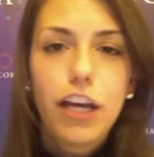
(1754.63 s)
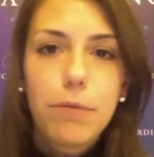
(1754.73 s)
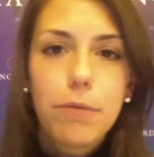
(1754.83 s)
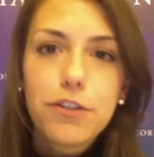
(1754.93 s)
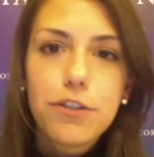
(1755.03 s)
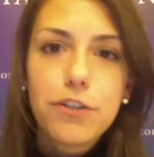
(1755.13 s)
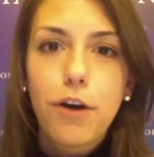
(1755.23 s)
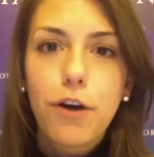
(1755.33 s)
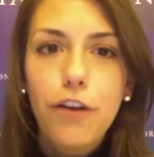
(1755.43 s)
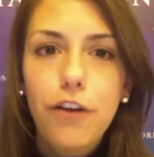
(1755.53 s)
but
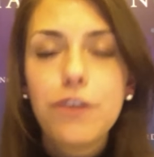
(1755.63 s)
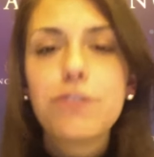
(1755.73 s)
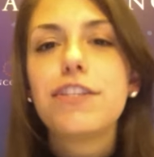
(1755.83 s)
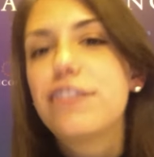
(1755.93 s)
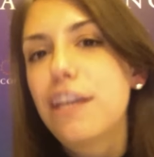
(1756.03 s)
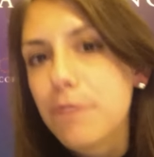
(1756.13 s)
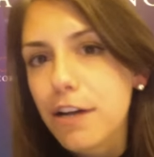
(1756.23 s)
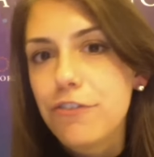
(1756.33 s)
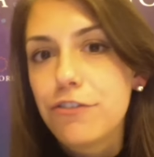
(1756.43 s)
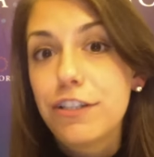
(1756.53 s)
also are those the same
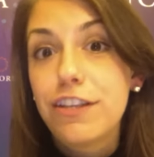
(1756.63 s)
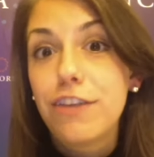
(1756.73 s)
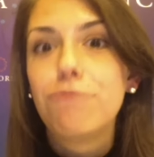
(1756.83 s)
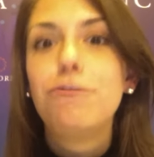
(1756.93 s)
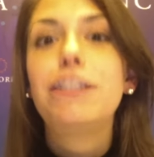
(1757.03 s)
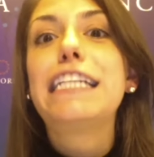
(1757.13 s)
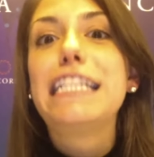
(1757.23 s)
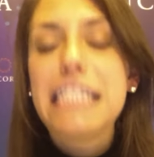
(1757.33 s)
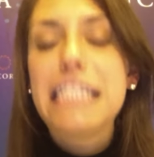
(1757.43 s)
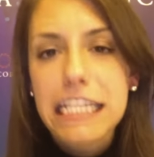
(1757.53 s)
countries that really
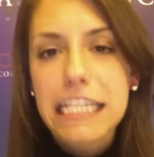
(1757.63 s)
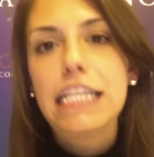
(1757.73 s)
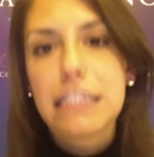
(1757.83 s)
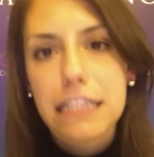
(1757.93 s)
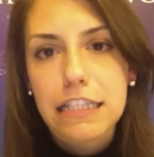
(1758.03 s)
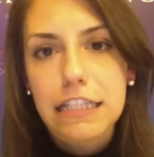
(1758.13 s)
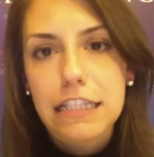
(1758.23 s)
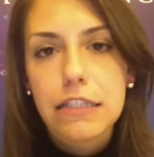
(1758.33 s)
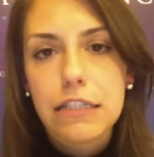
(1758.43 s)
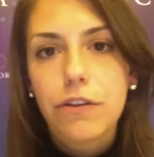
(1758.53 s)
need the
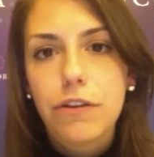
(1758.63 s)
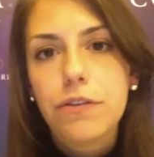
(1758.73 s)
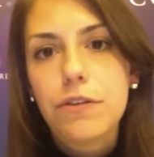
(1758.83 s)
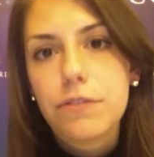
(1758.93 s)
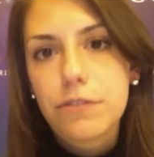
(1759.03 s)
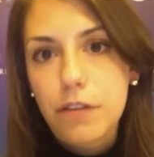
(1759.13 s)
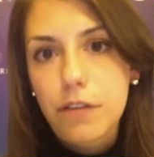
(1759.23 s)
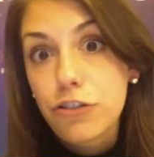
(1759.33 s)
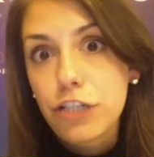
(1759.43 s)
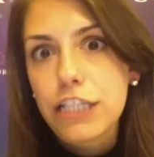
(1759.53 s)
assistance? Are those those
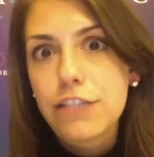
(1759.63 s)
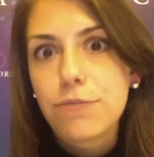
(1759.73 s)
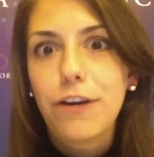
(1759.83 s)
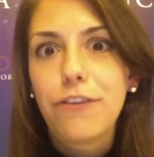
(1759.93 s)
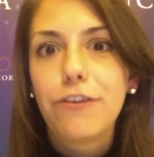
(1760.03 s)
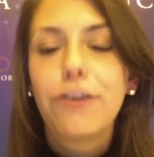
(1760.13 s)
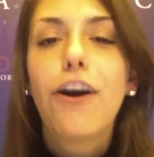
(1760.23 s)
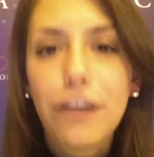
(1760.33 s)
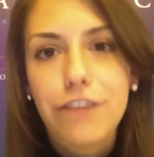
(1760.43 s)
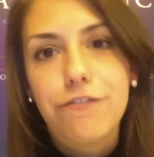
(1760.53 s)
countries where there
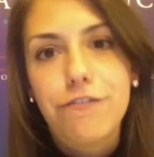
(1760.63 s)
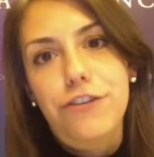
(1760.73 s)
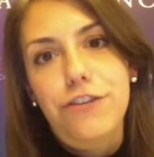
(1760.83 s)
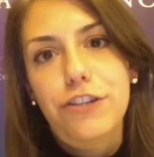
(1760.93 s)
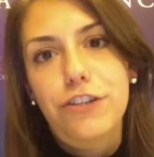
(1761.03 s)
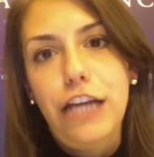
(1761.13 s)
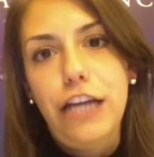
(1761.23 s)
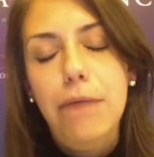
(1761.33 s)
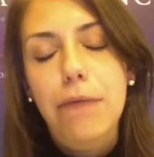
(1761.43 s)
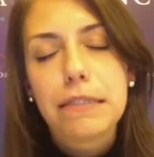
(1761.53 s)
are infrastructure
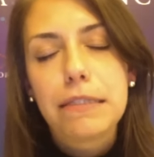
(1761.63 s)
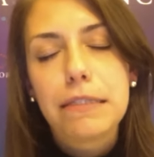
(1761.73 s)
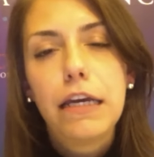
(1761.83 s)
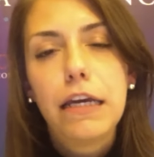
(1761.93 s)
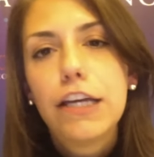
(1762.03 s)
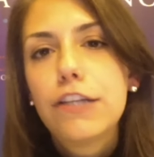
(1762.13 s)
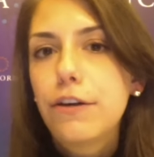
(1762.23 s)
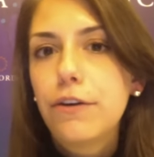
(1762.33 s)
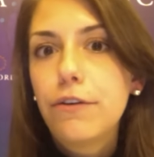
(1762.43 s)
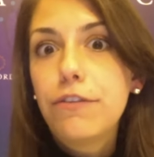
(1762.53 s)
gaps?
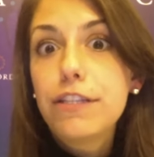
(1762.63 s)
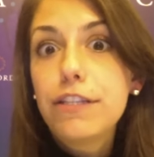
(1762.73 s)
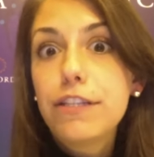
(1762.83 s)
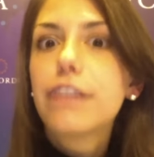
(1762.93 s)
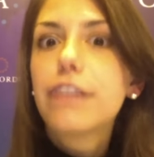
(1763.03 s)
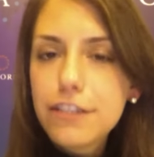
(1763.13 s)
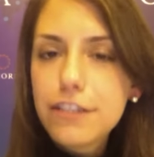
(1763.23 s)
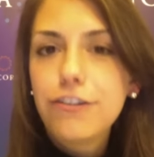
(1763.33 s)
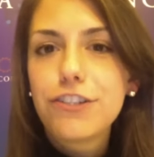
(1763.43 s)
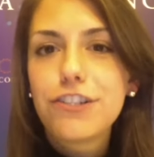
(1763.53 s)
So this latest
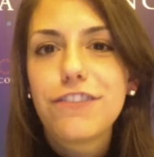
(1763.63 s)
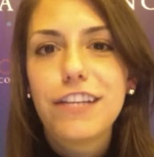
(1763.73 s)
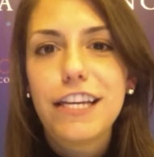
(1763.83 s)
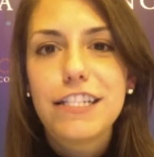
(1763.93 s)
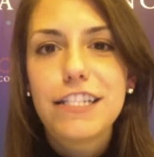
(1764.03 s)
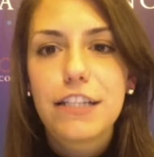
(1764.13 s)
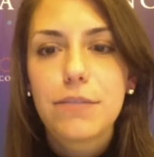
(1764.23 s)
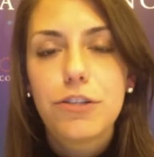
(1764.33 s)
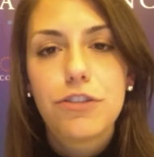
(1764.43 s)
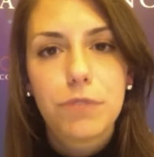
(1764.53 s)
version of the index,
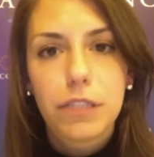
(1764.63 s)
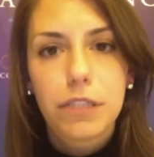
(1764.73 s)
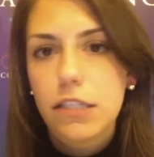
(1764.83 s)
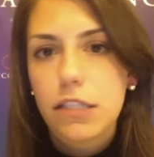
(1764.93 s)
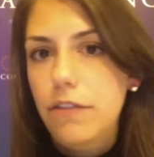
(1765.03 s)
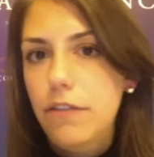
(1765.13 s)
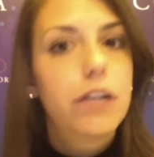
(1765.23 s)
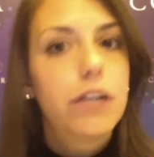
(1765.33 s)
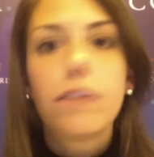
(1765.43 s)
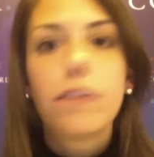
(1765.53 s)
which is released every
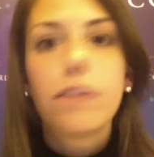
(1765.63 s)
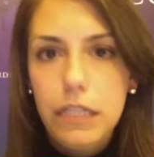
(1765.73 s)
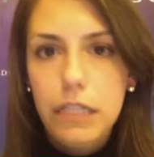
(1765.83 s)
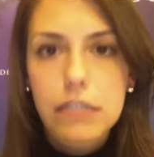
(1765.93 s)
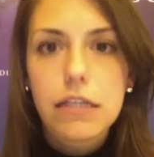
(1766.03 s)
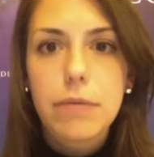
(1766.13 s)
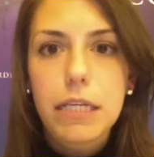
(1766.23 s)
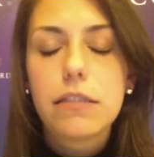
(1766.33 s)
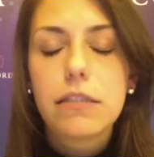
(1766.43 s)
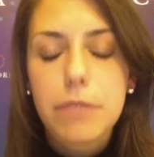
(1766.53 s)
year at the Concordia Summit
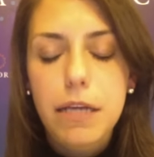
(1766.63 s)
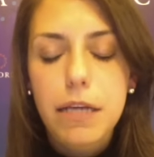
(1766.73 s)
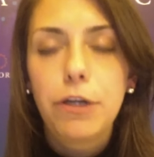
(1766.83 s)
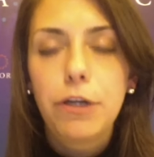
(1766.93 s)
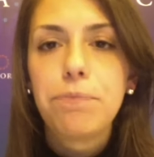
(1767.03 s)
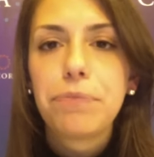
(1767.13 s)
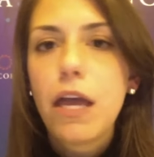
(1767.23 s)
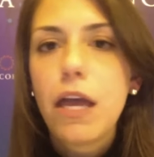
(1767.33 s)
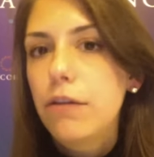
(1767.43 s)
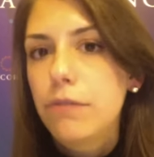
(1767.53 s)
in September,
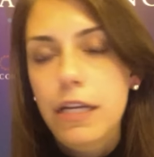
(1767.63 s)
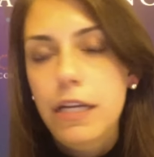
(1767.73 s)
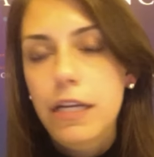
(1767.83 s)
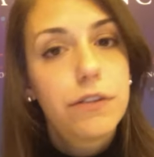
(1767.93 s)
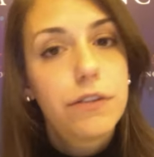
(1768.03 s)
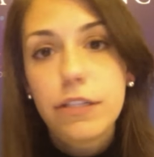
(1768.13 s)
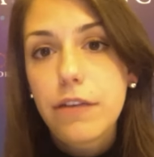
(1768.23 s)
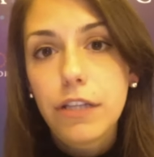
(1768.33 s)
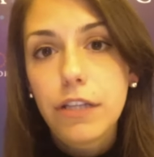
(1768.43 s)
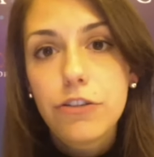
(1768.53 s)
it ranked
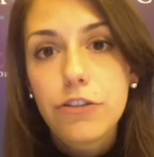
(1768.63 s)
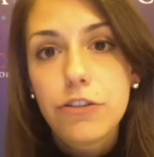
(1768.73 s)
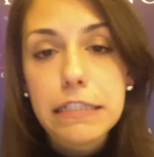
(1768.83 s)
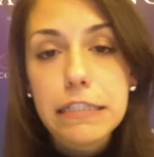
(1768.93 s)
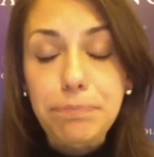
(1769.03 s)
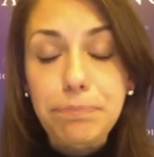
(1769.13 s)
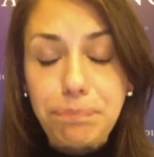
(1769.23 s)
37 countries